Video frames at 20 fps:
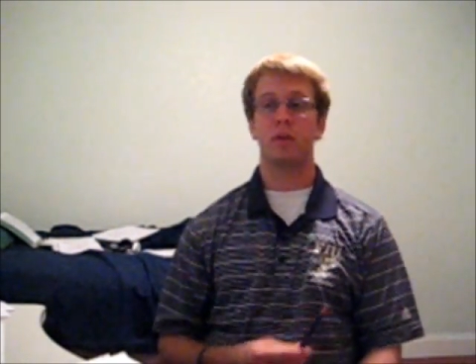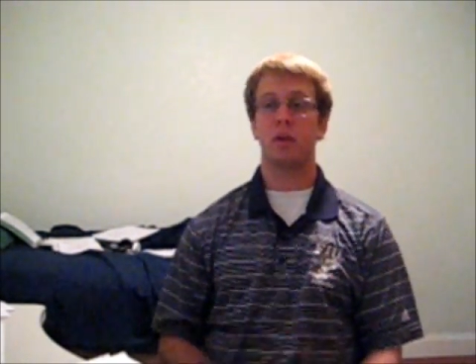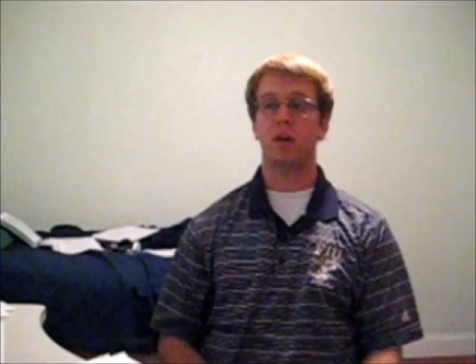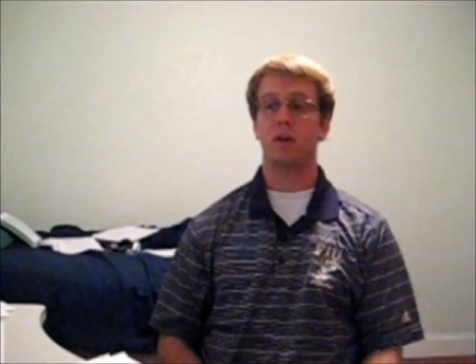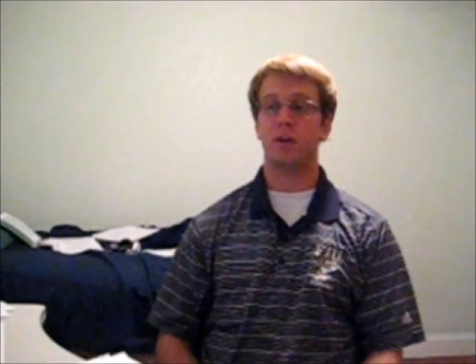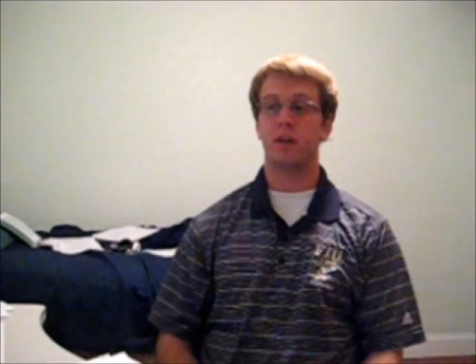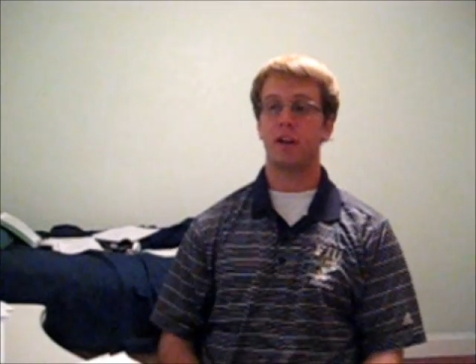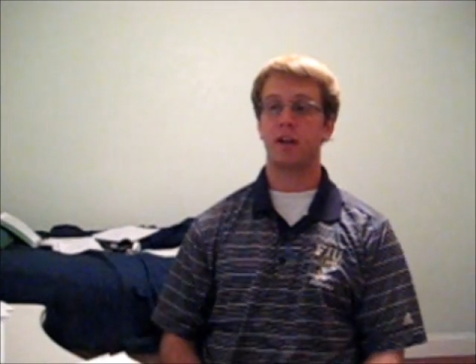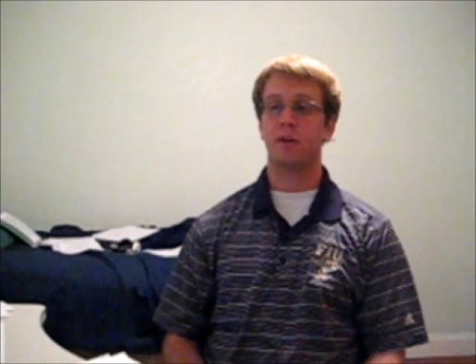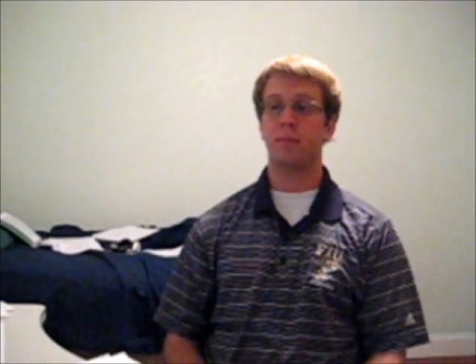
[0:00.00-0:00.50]
You
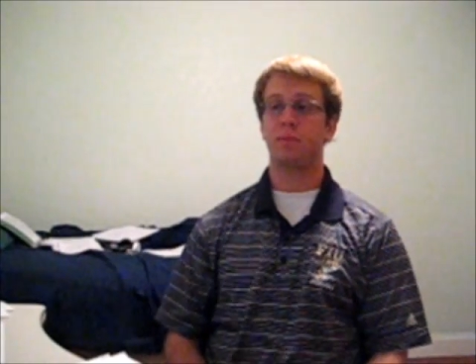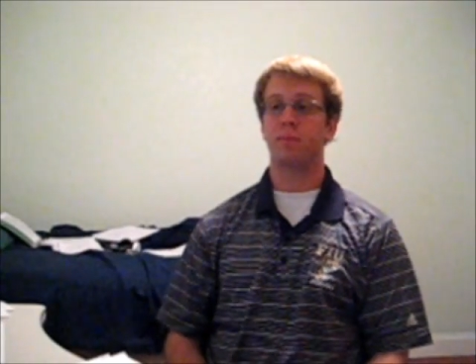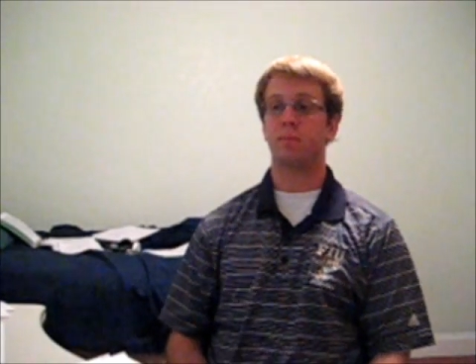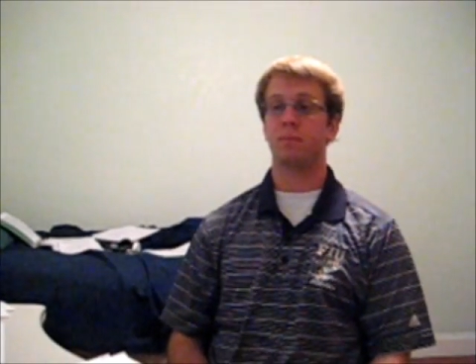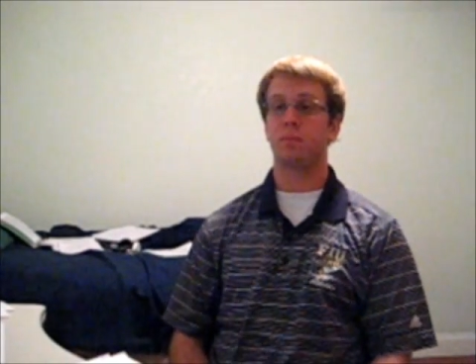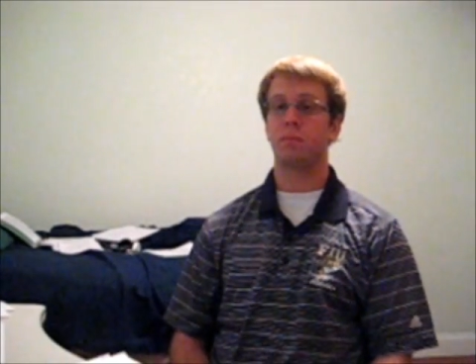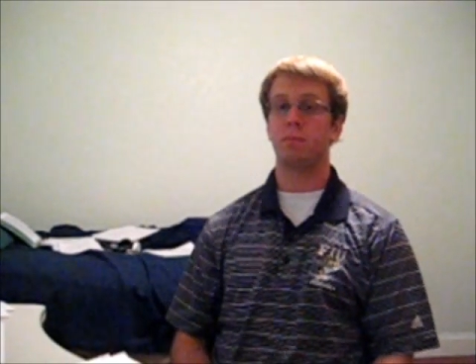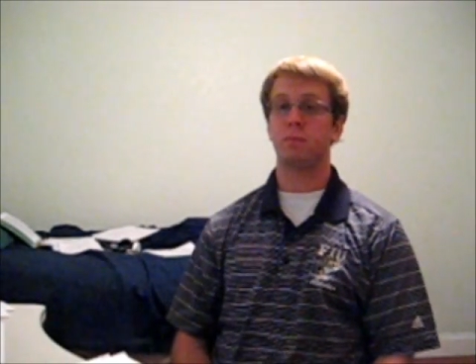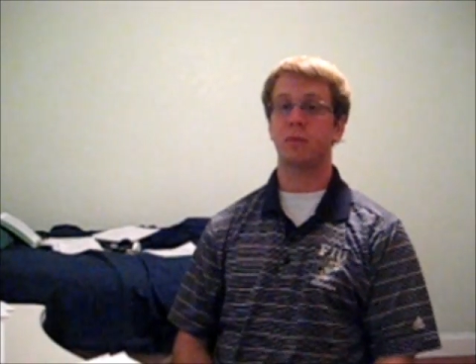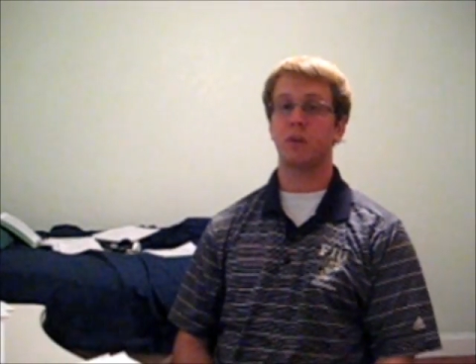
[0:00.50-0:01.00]
know, can I
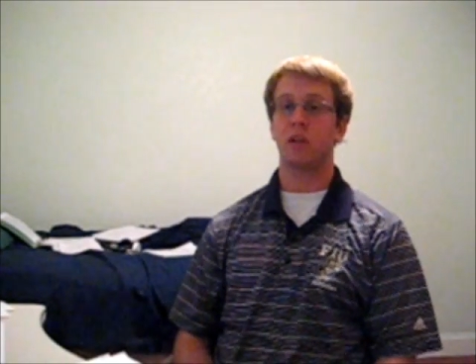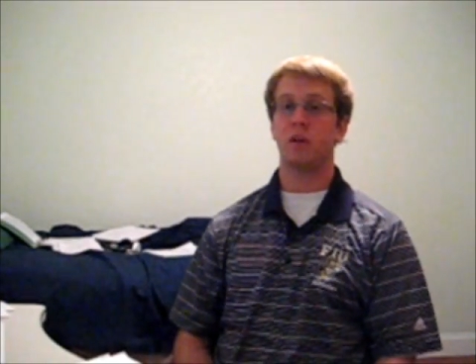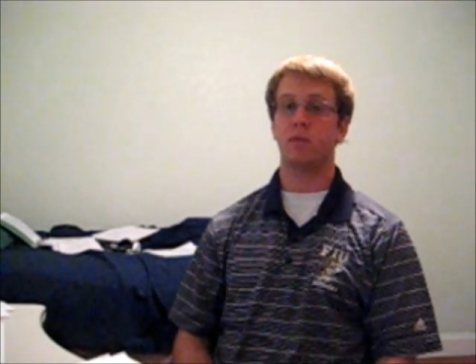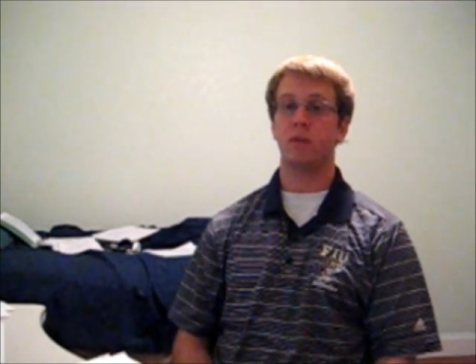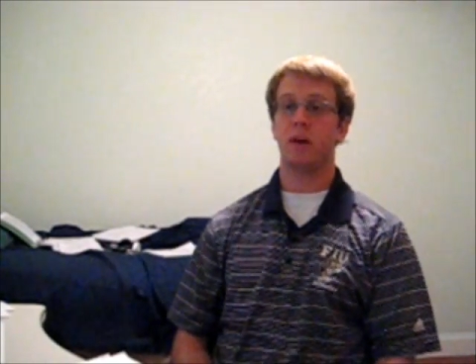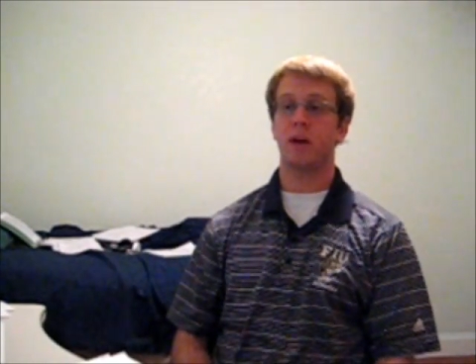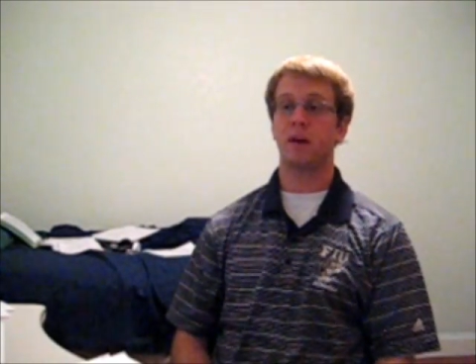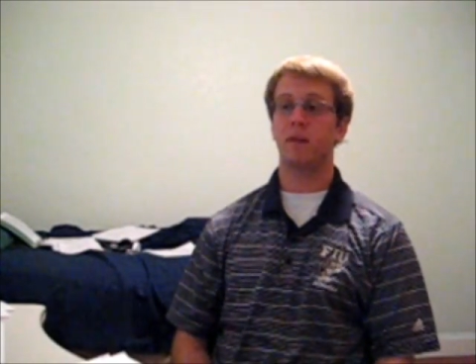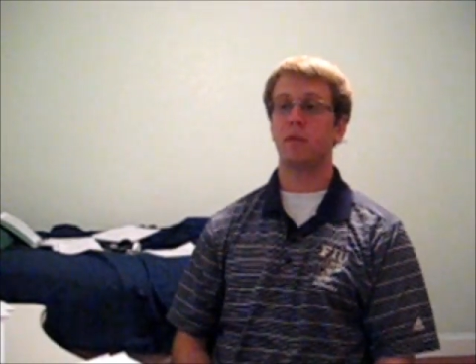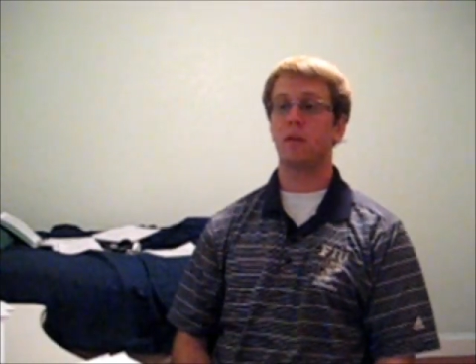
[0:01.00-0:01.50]
get
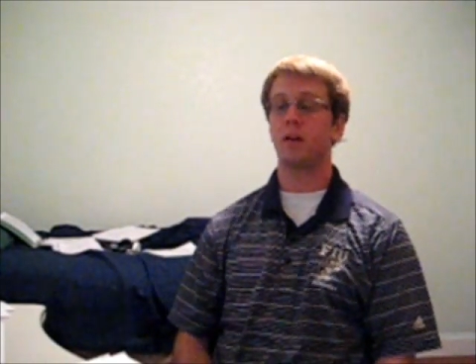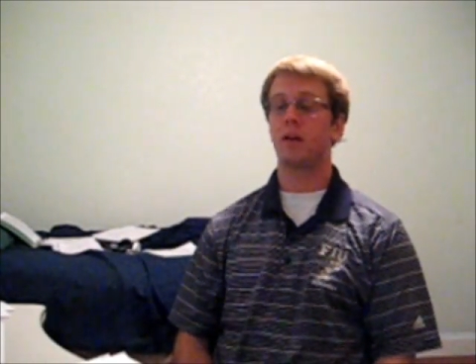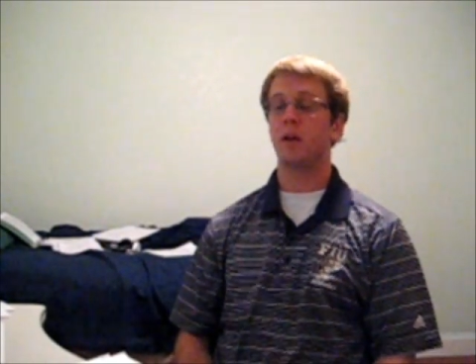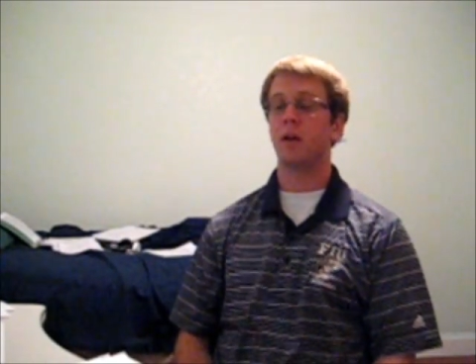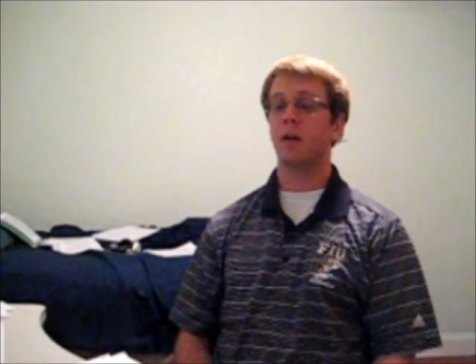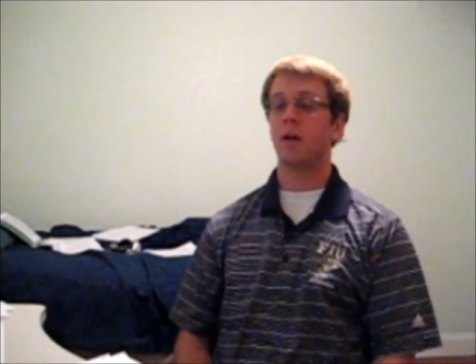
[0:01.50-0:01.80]
around?